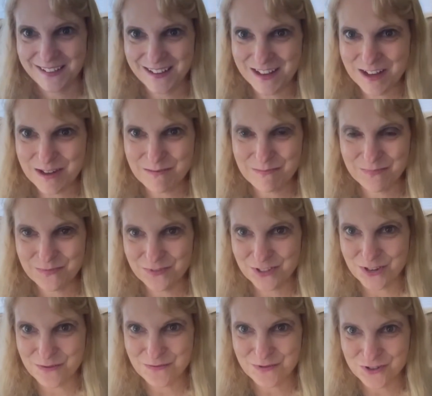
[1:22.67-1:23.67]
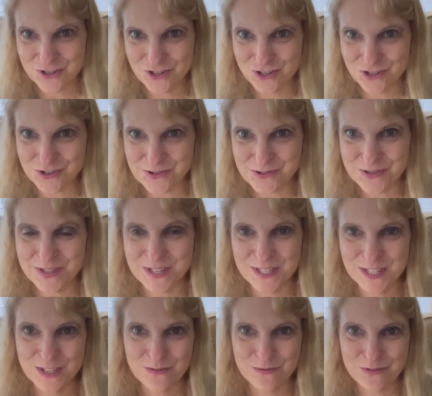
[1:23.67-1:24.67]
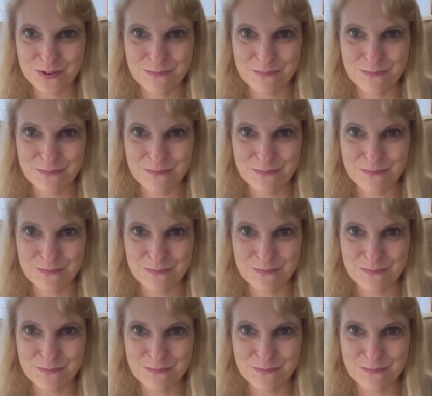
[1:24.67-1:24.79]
Um, so for sure, this is from